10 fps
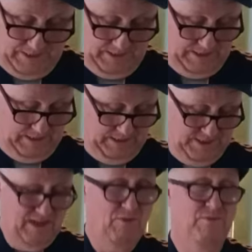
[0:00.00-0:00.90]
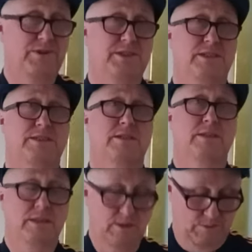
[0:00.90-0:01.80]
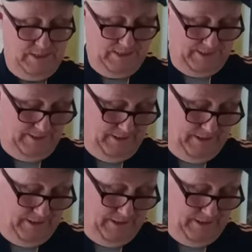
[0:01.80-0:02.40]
And it's self-reducing in the UK